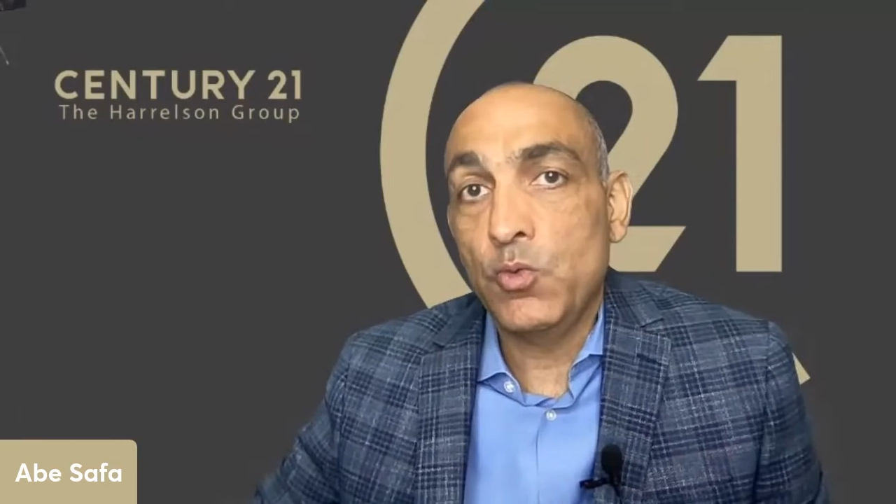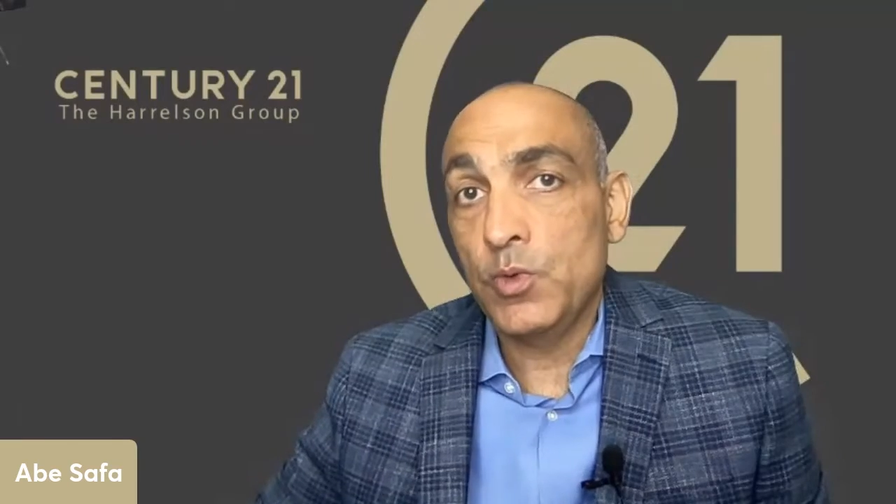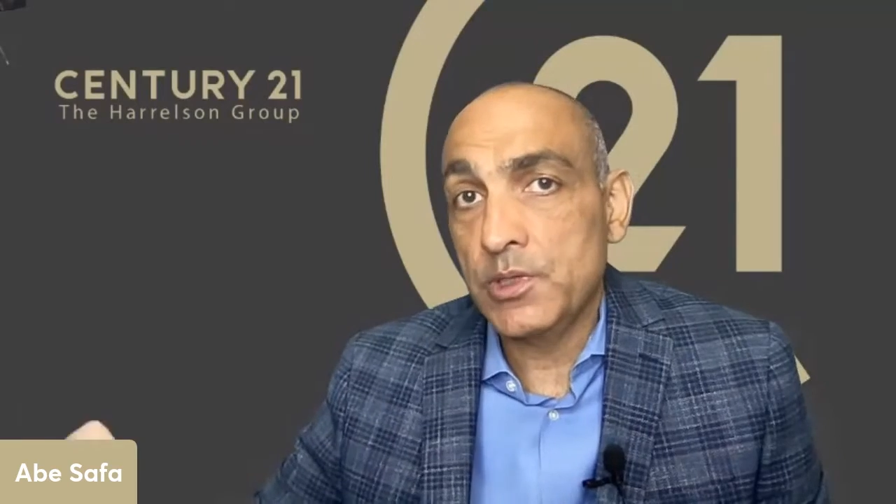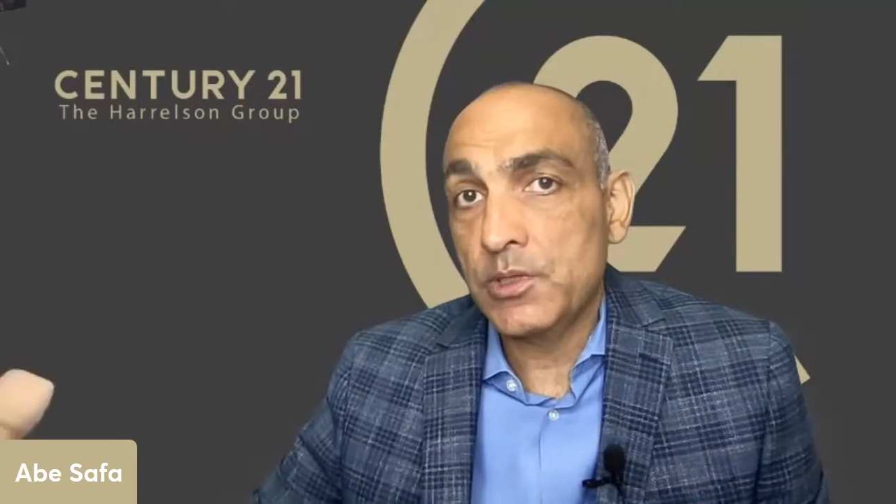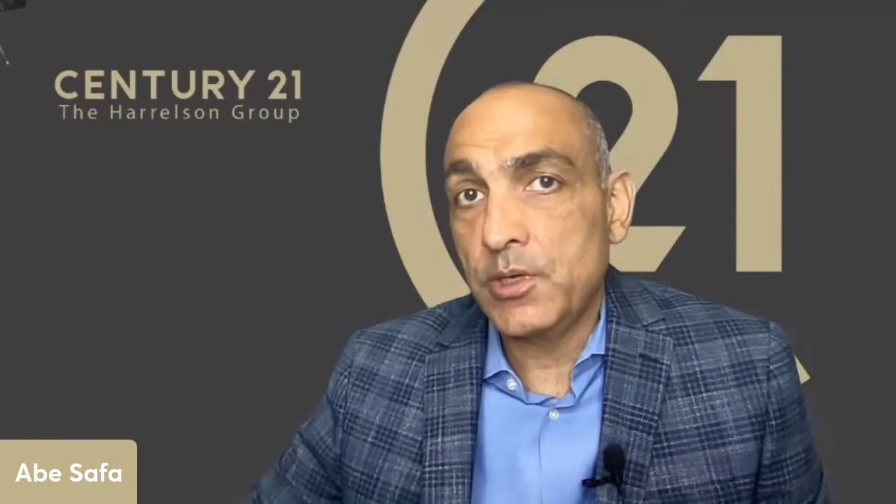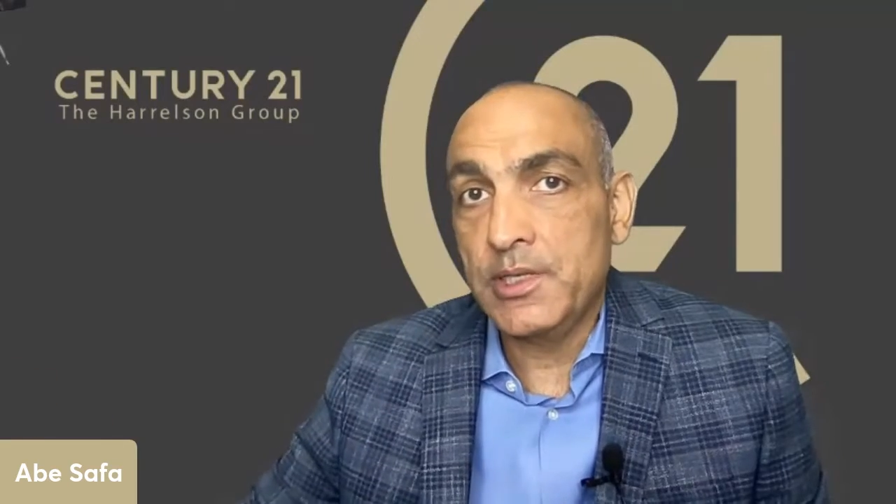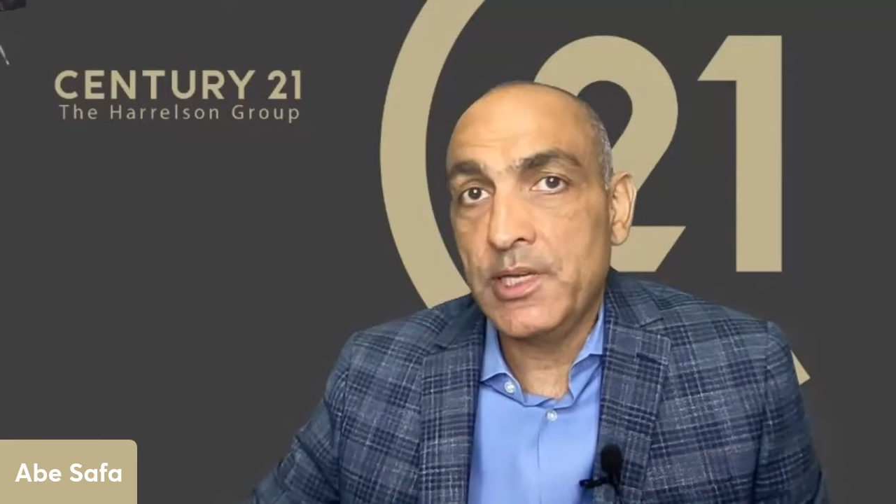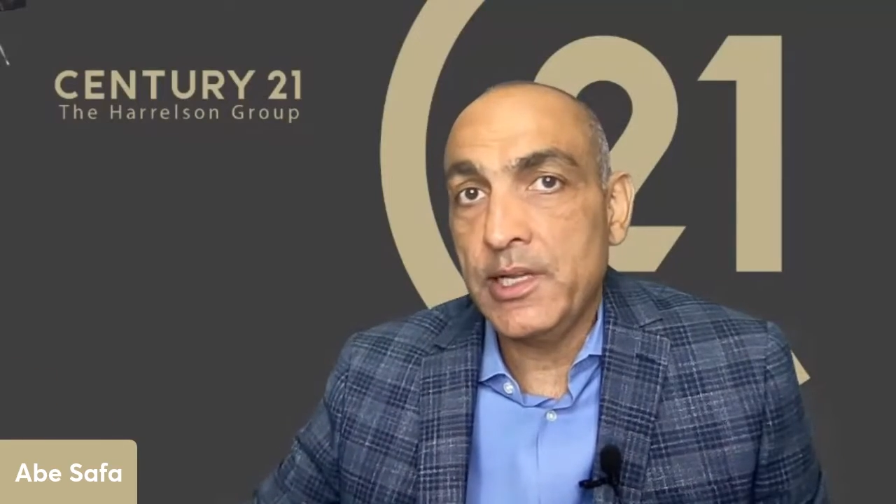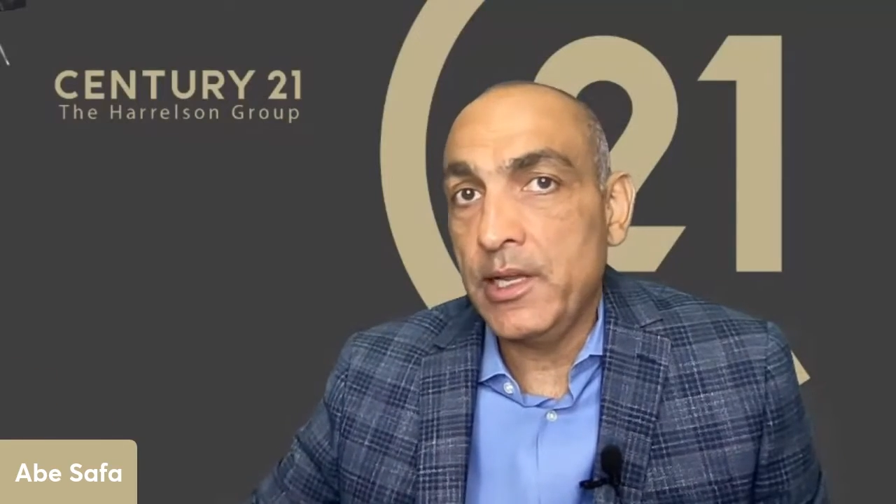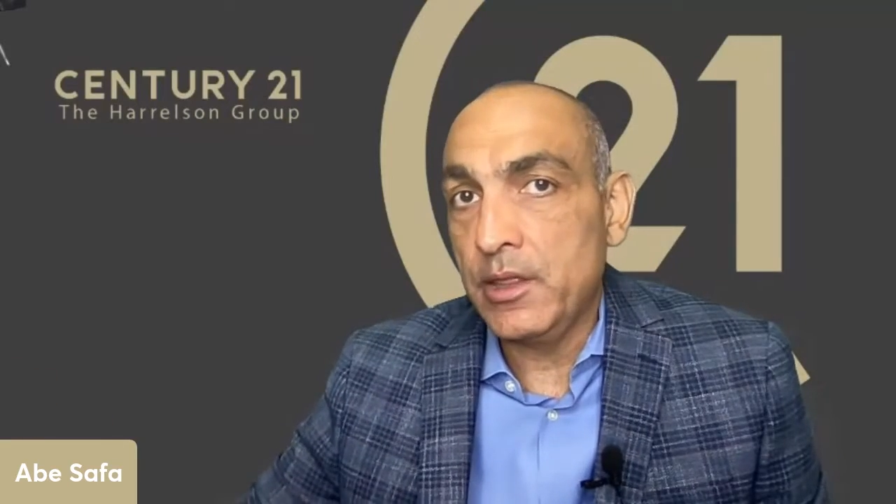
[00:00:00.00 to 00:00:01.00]
We'll start
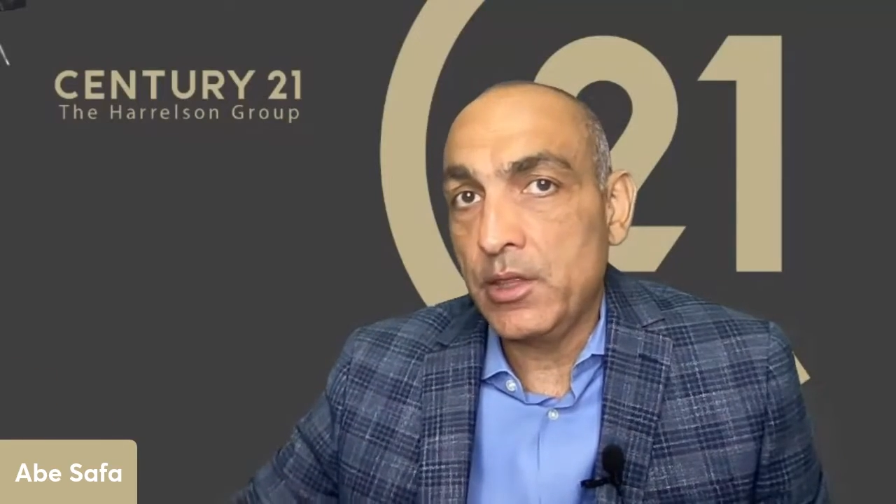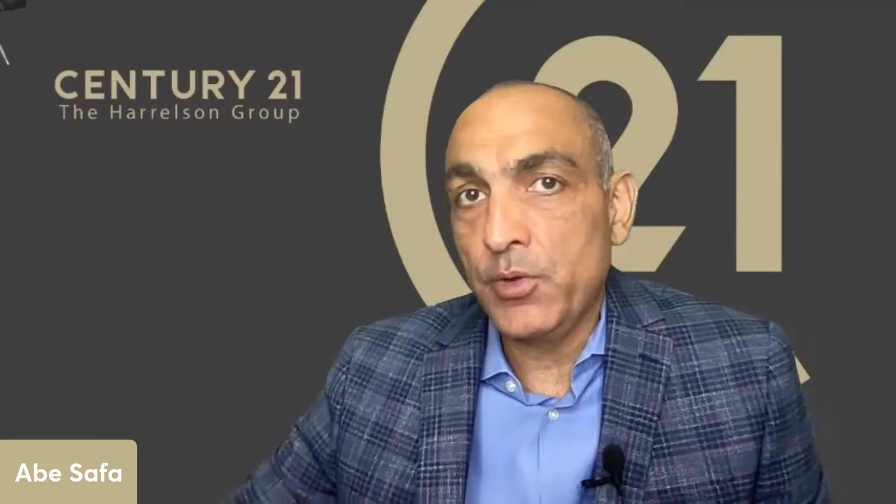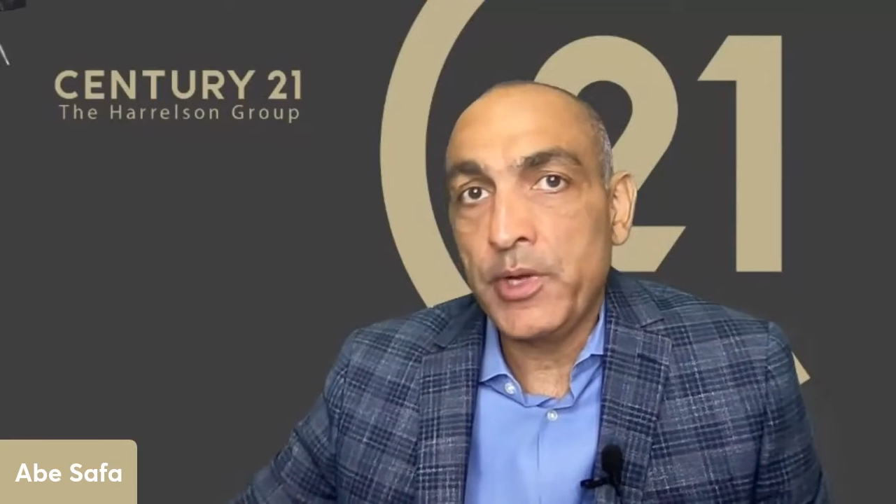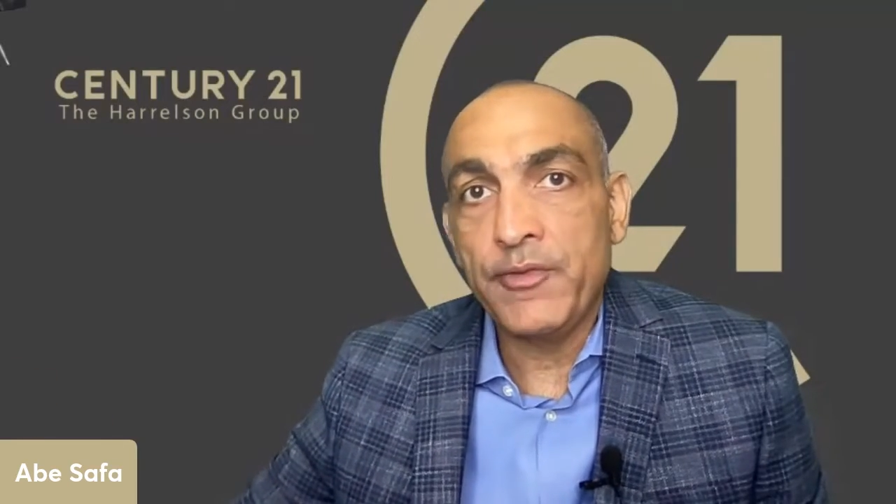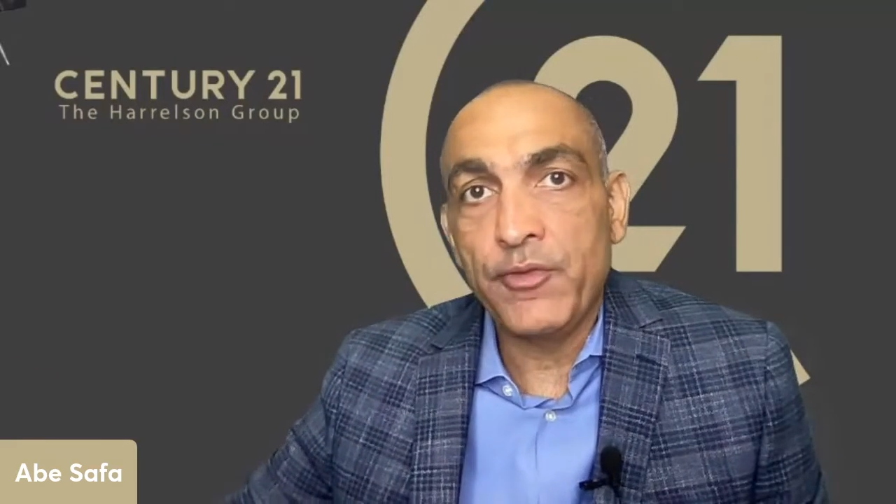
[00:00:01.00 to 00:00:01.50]
seeing it in 30,